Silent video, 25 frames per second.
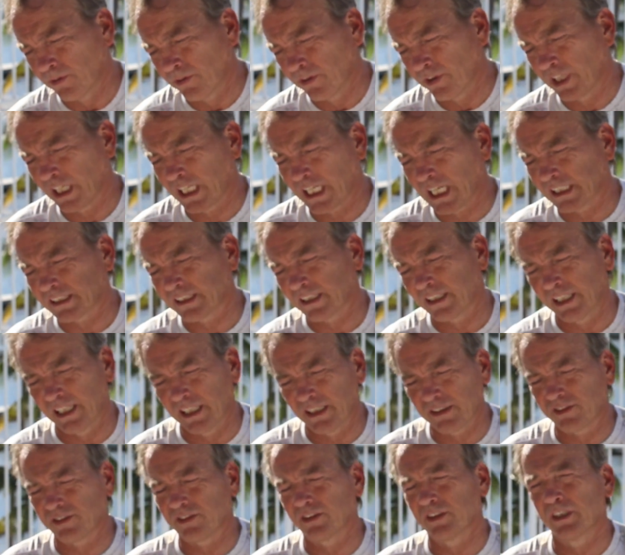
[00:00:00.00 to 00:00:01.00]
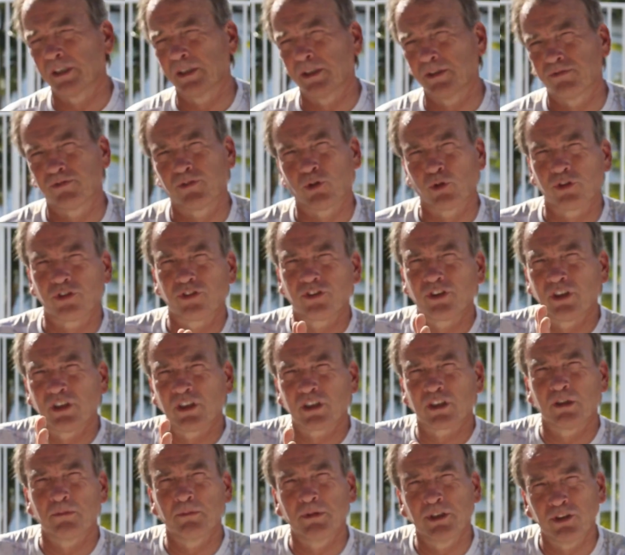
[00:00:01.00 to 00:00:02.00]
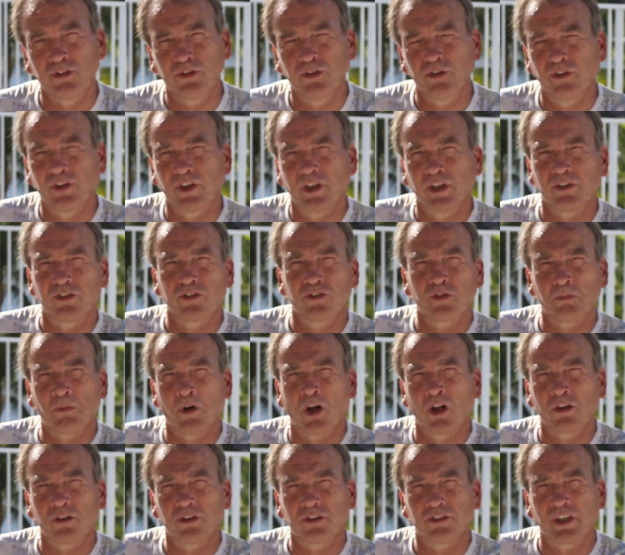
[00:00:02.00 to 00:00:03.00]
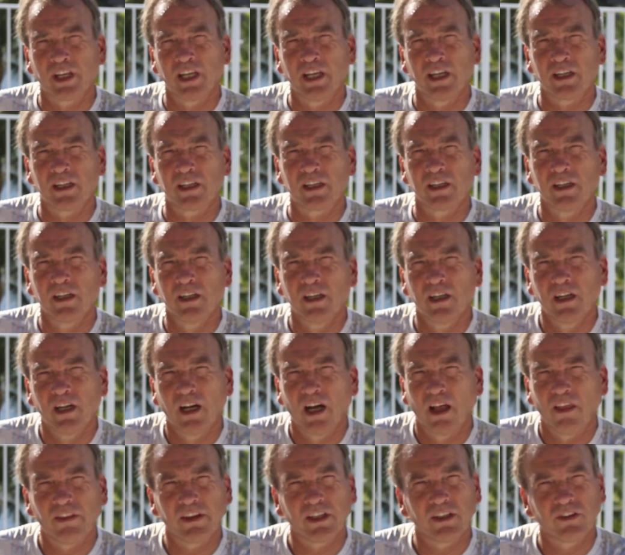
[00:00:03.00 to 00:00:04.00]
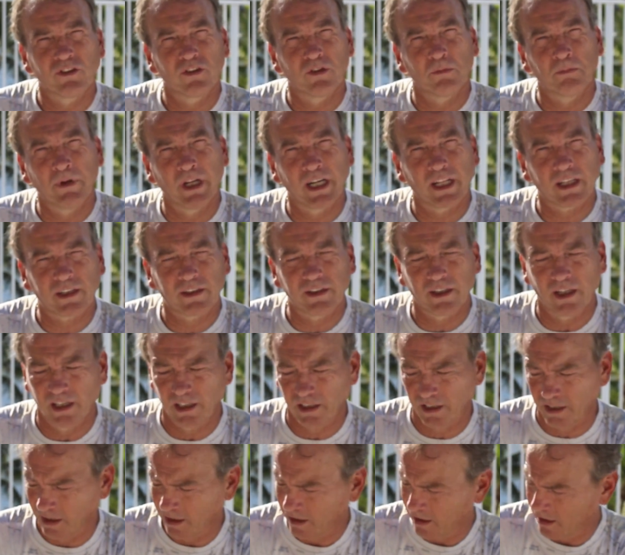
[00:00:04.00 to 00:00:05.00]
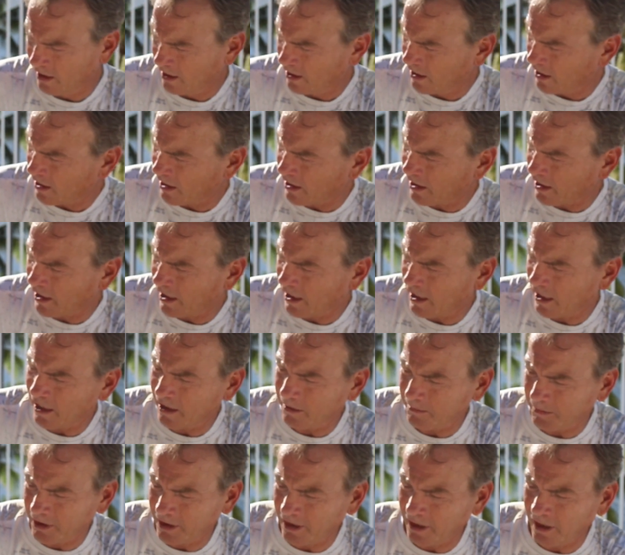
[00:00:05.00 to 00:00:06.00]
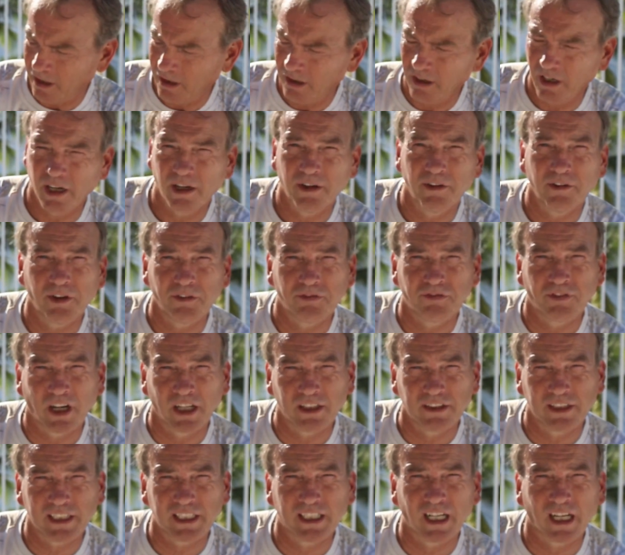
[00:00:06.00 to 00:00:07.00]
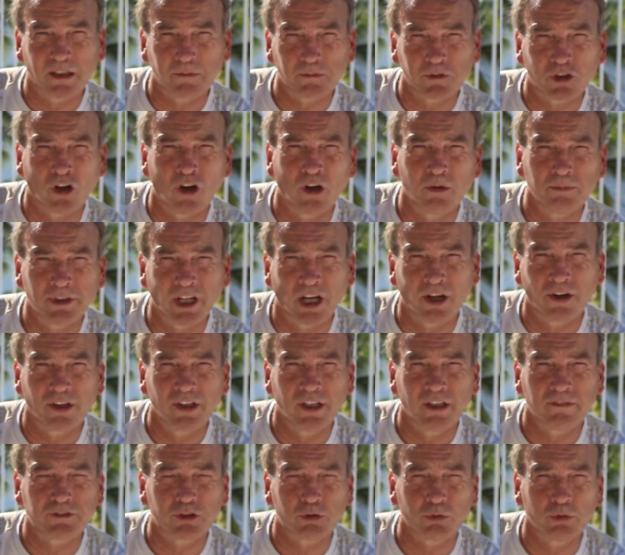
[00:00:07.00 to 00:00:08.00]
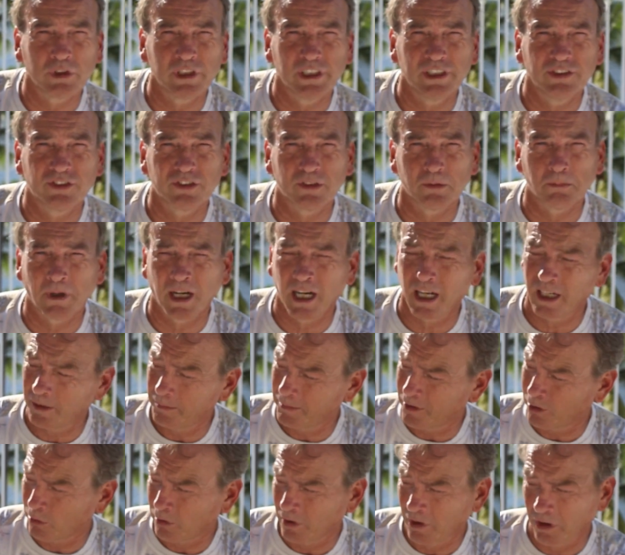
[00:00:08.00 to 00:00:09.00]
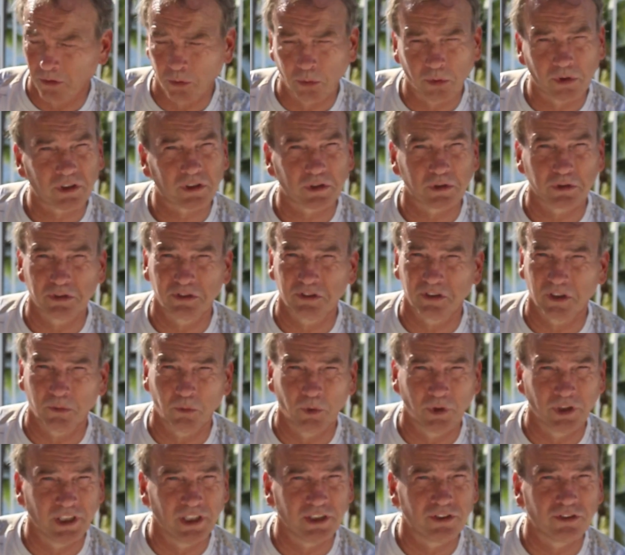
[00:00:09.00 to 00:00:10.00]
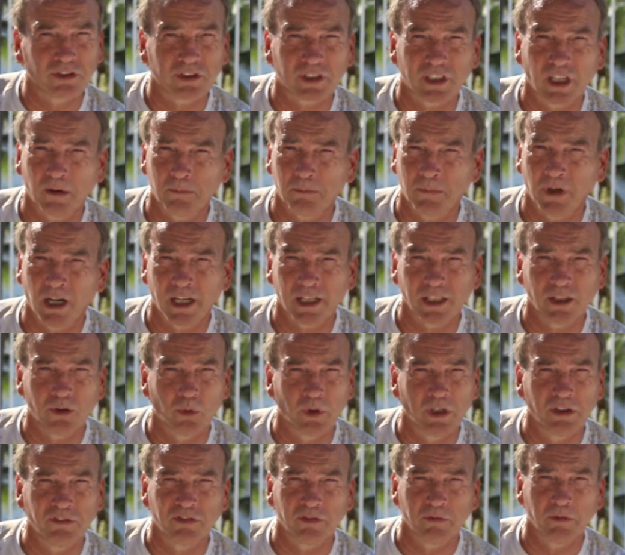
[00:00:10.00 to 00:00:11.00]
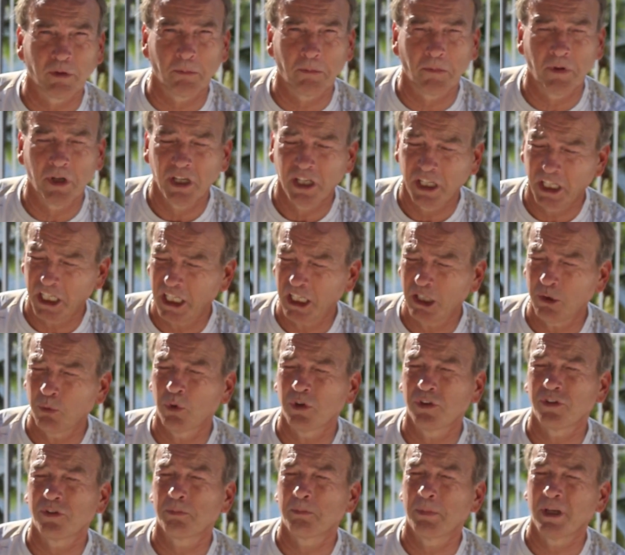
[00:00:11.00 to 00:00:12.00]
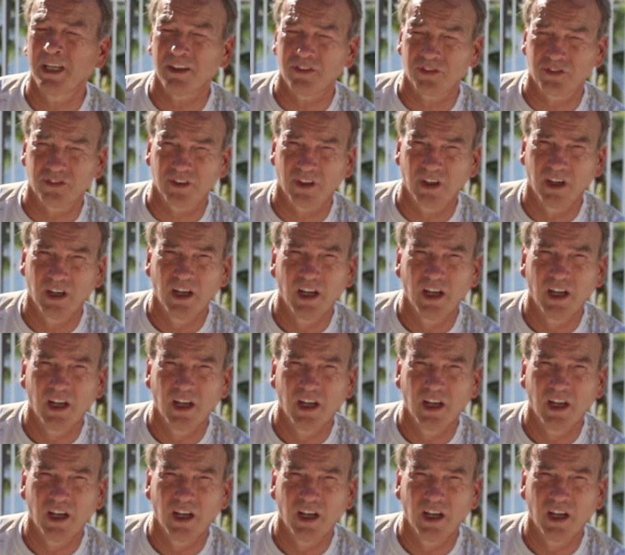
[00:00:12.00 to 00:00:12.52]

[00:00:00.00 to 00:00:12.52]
they got the nets and they forced Tilikum into the smaller tank. I think it's the medic tank. And they had him in there, and they finally got him calmed down enough to release the body. But one of the workers said when they took that body away from him, he was pissed.